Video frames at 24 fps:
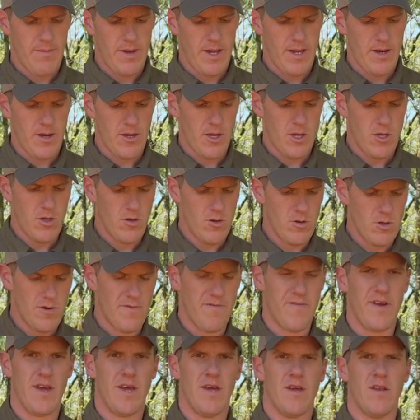not a huge
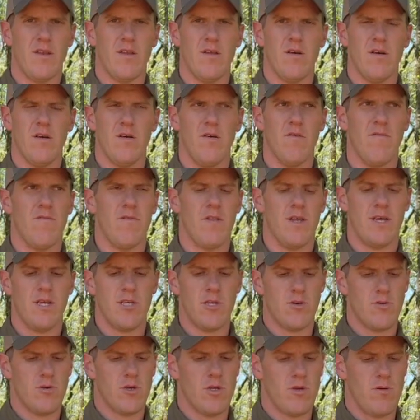fan of
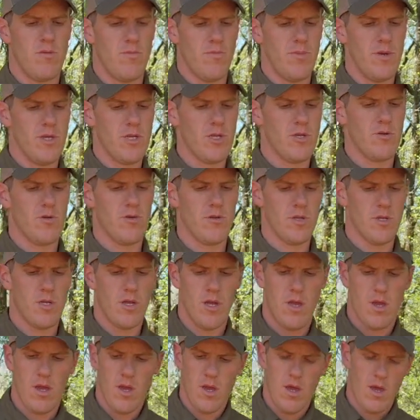lasers on pistols.
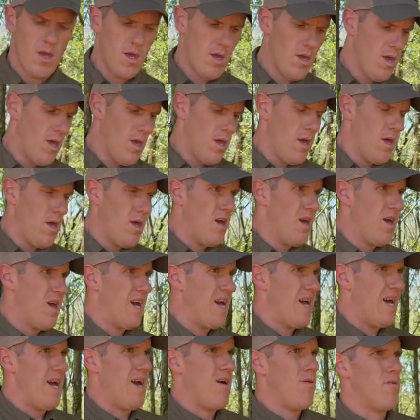
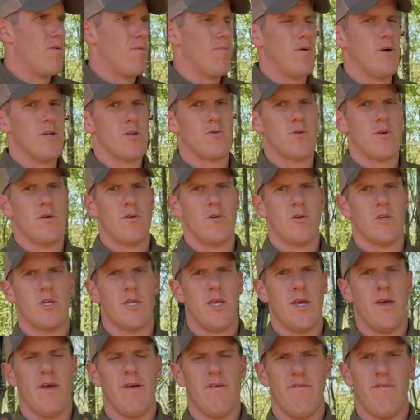I would much rather
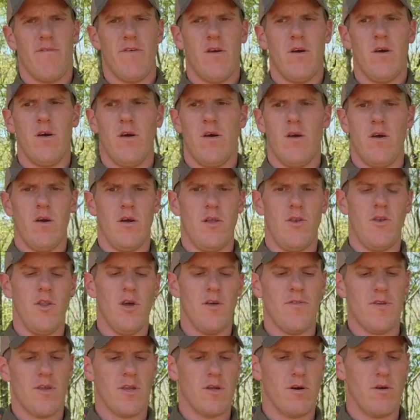just have
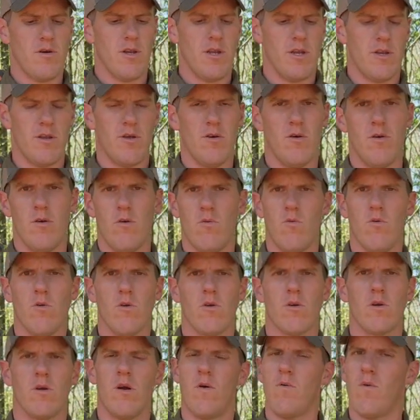nothing on it
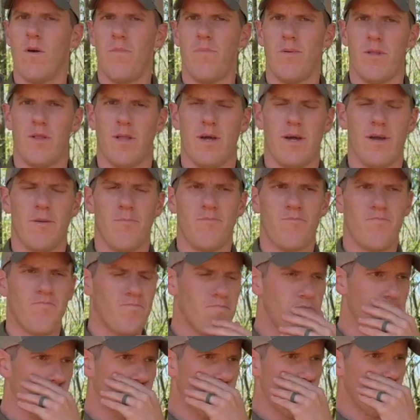or a weapon light.
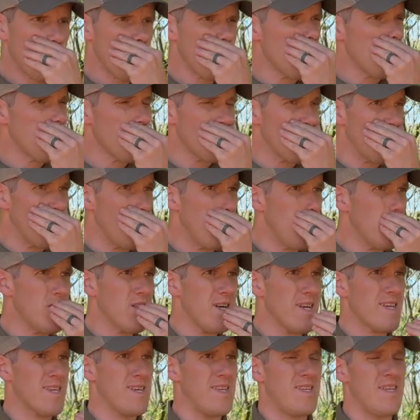To me,
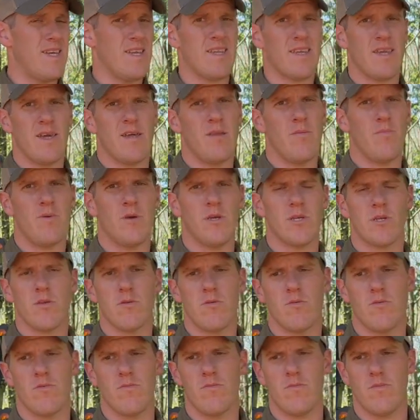like a dedicated
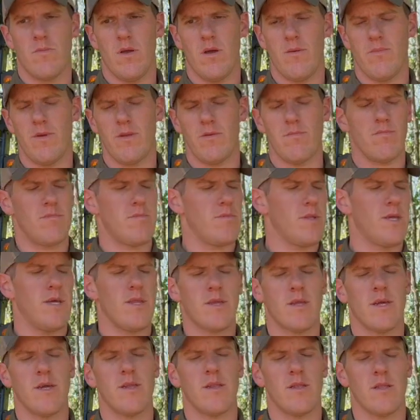pistol,
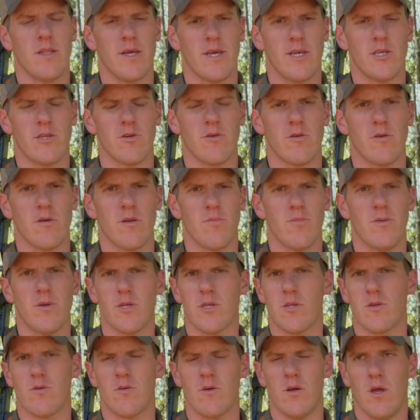dedicated laser on a
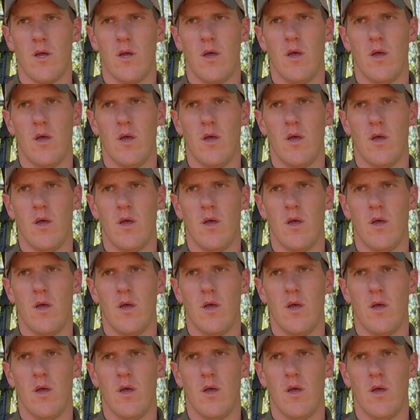pistol